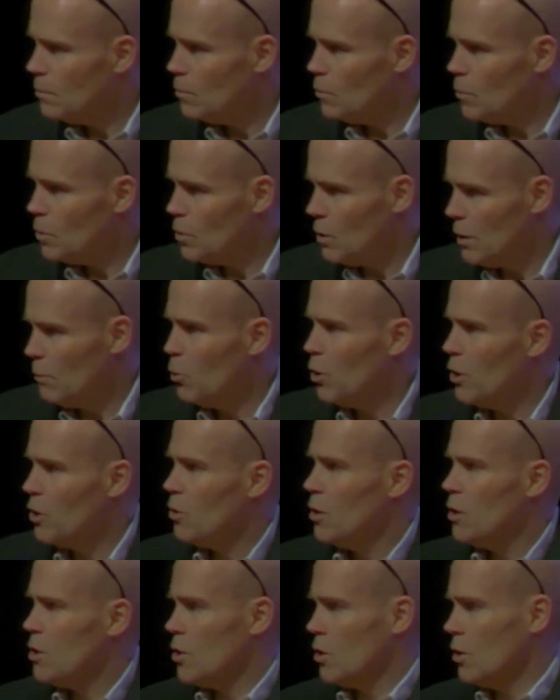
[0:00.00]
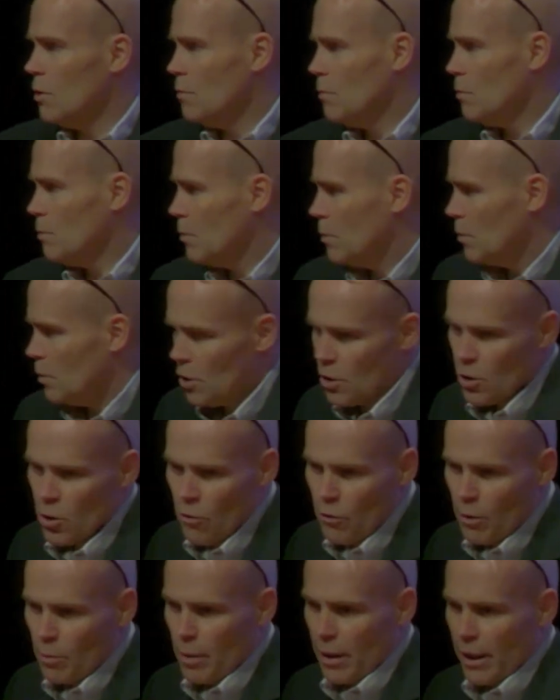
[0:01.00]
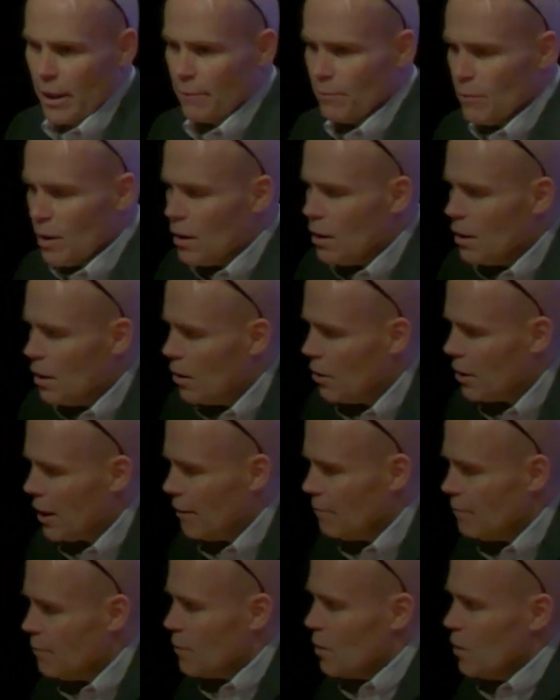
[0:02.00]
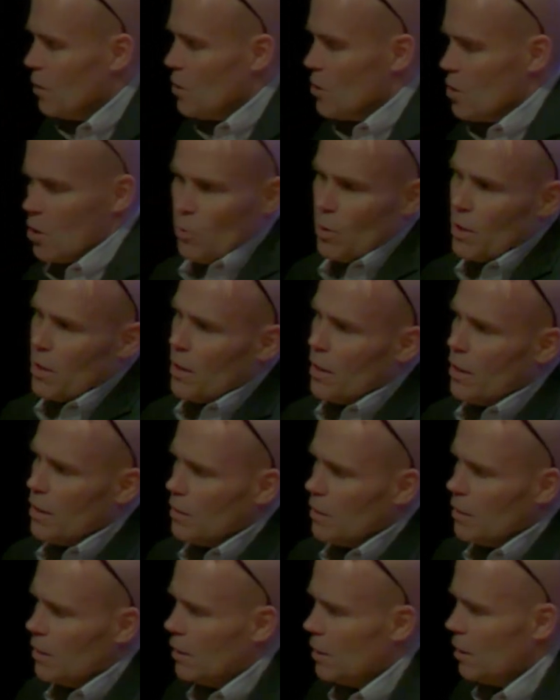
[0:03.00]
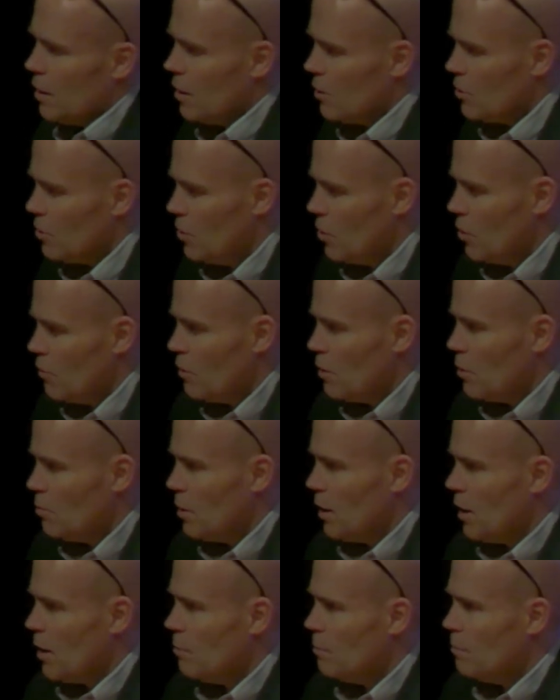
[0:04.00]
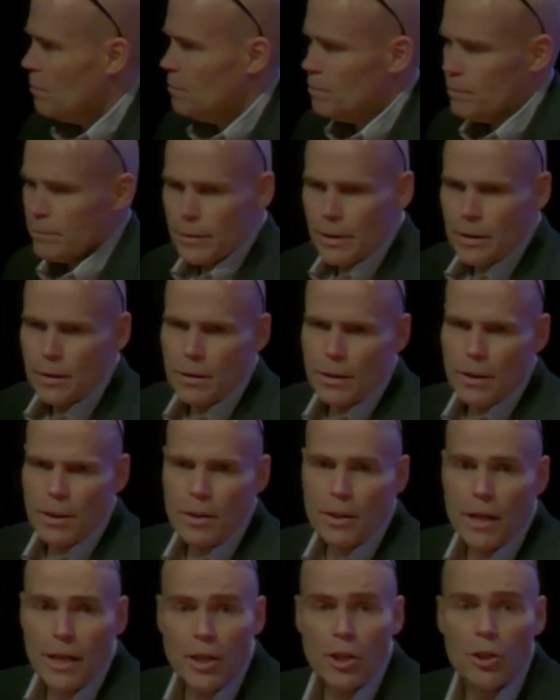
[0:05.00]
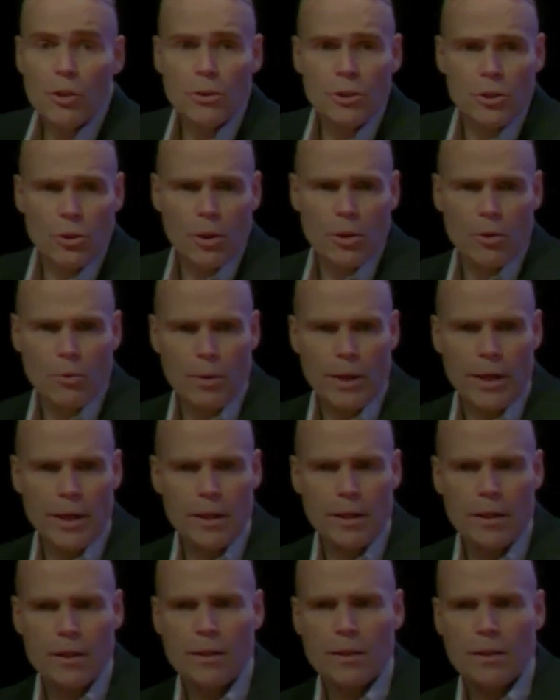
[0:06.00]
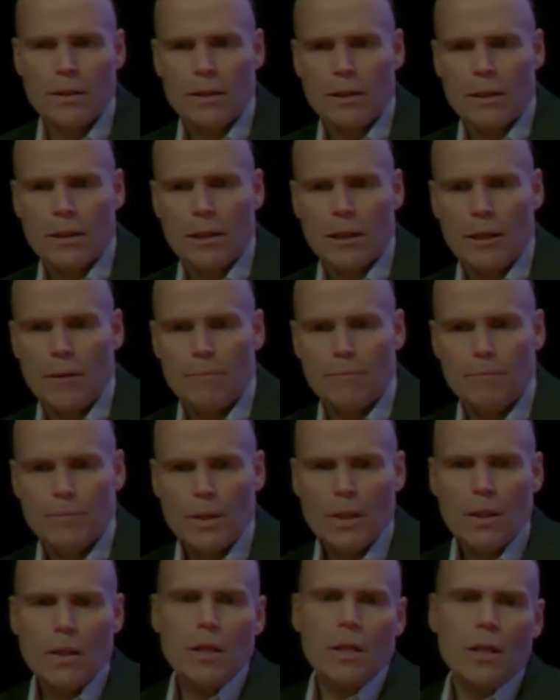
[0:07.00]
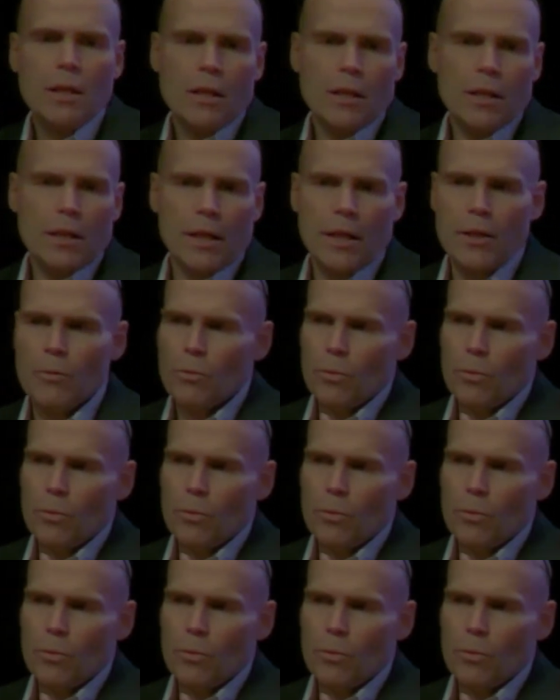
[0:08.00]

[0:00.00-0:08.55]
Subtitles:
3.2 years ago, just over pi. Okay, so with that, I'll turn it over to Bob. And thank you, enjoy the week. Again, we